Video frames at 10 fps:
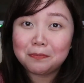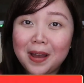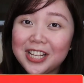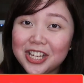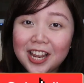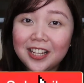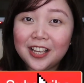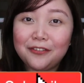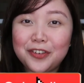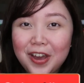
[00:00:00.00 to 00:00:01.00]
to my
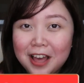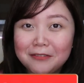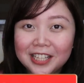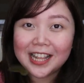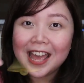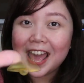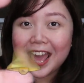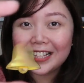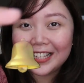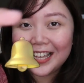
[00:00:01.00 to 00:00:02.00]
channel if you haven't.
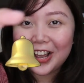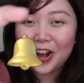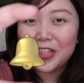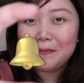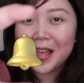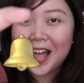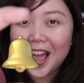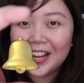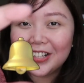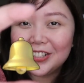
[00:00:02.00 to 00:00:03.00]
And click on the bell
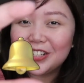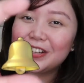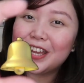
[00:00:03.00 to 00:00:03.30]
icon to